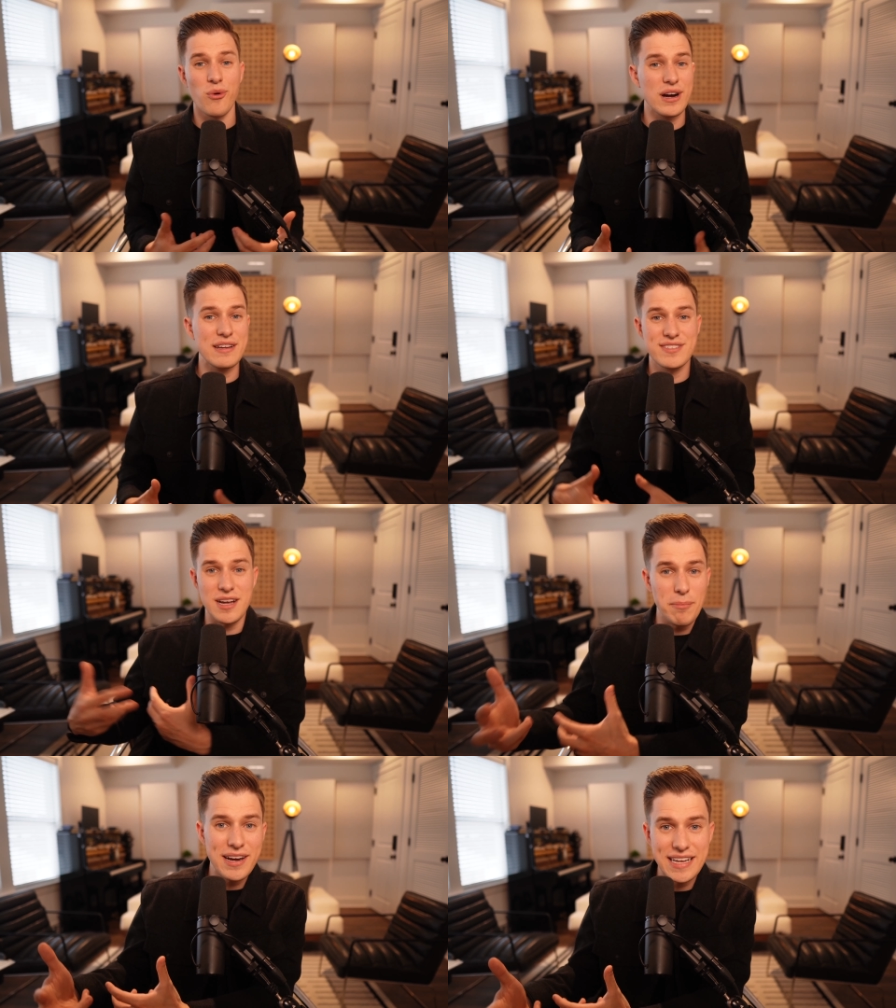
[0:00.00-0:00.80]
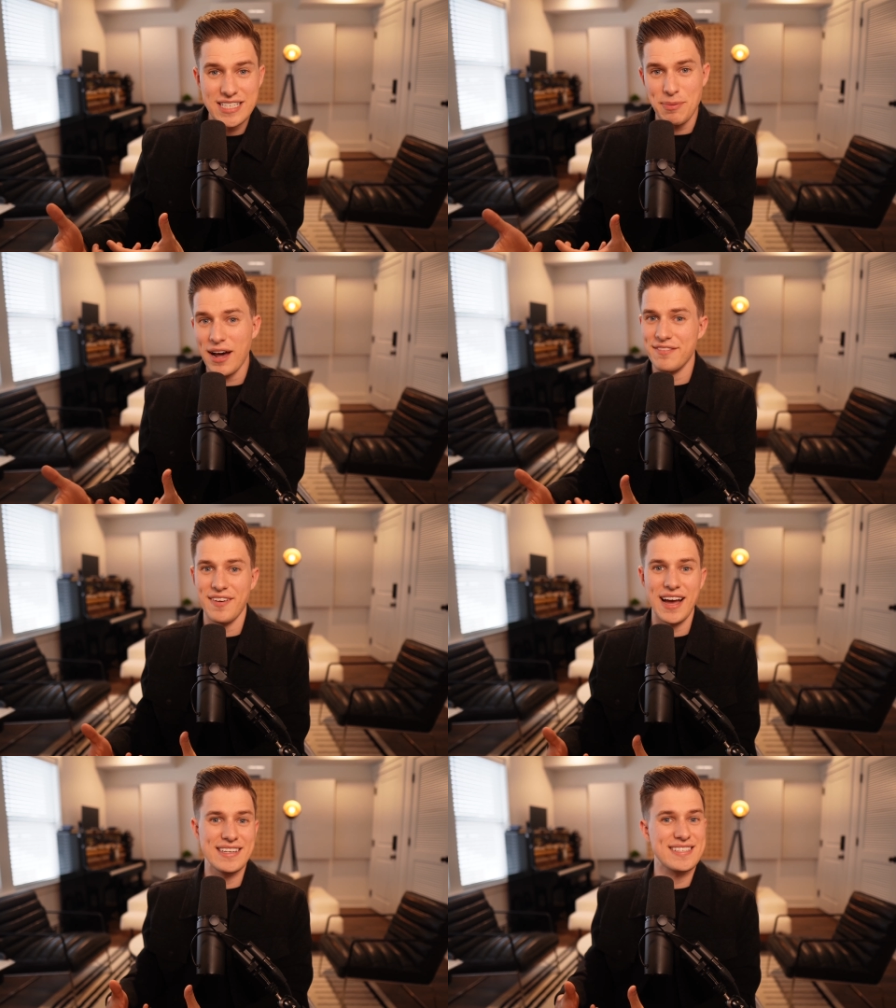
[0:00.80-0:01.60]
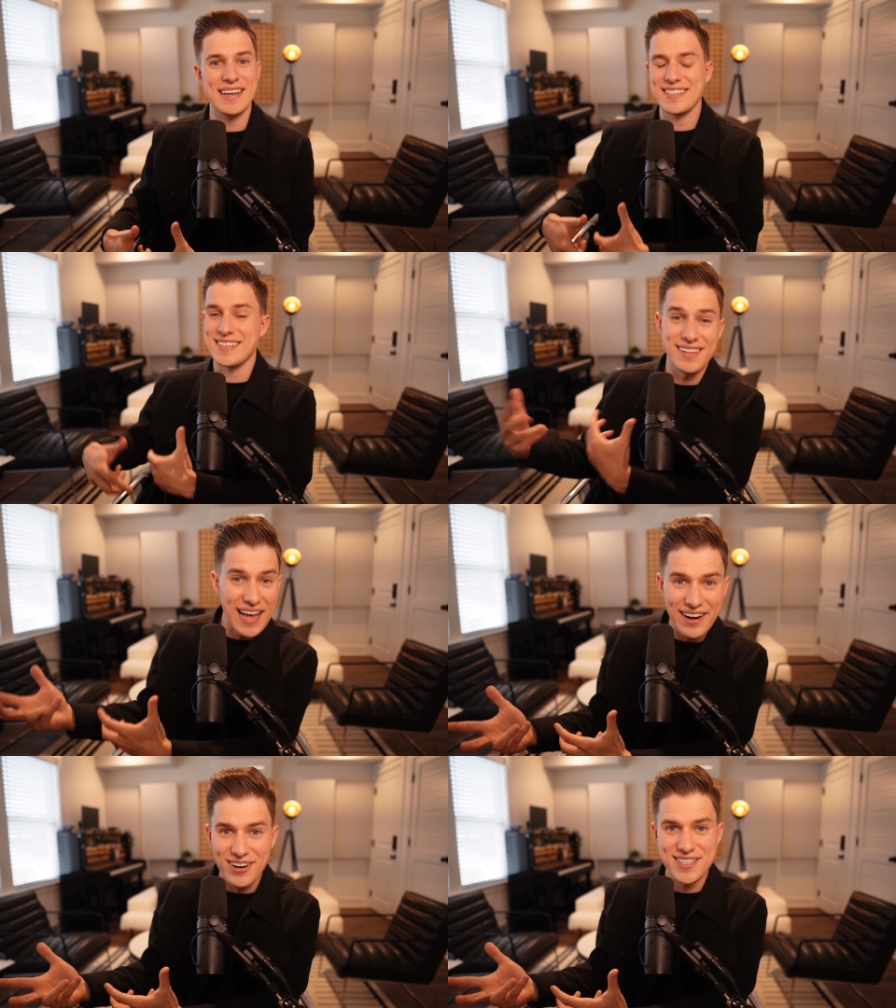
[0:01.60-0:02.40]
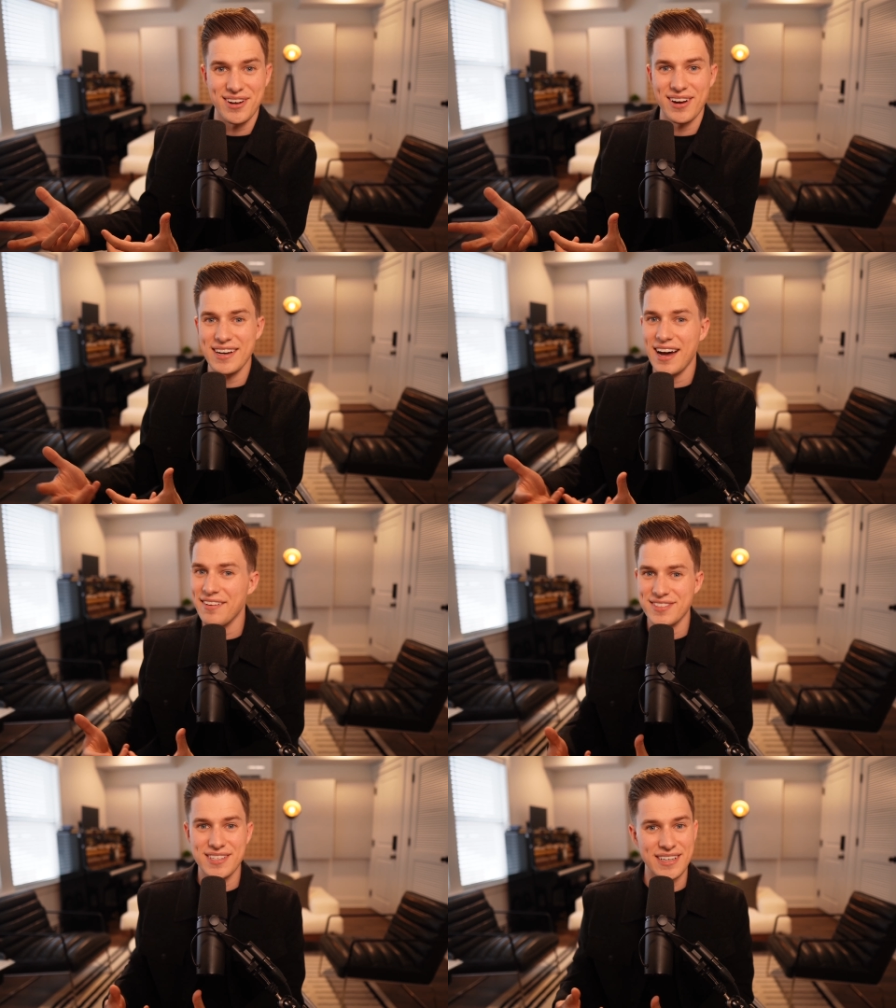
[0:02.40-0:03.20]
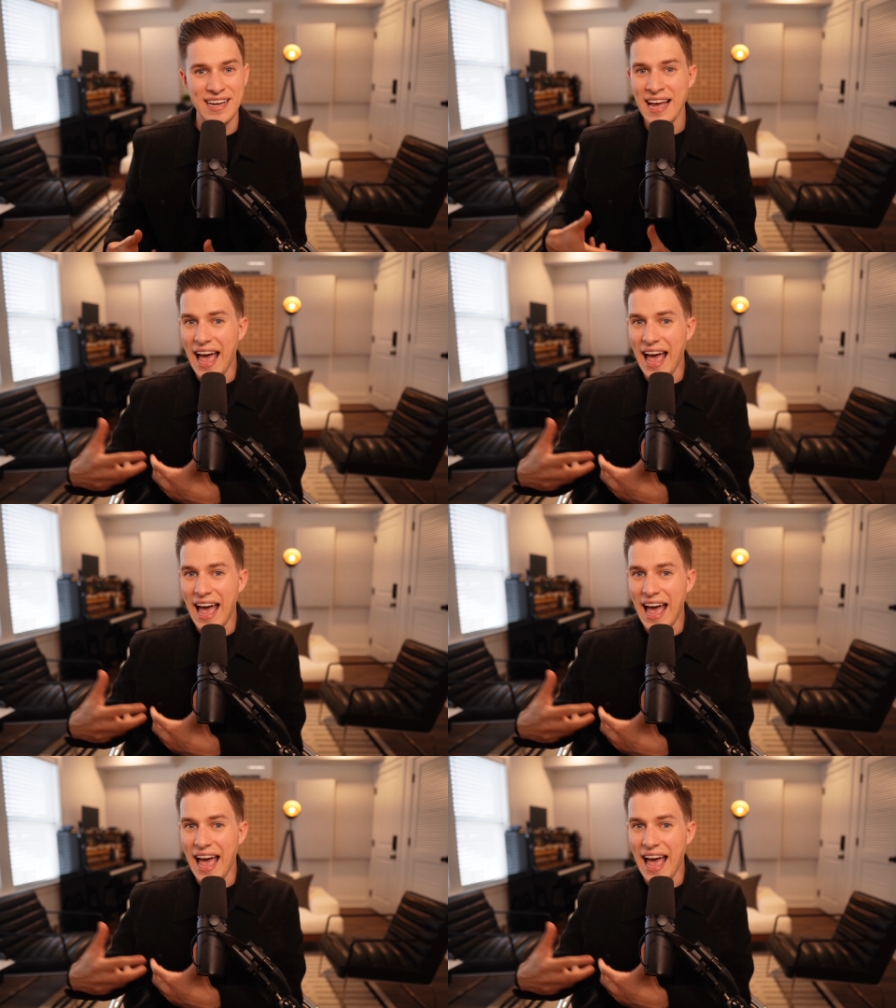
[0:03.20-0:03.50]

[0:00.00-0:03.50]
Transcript: or if somebody at Spotify decides to like our song enough to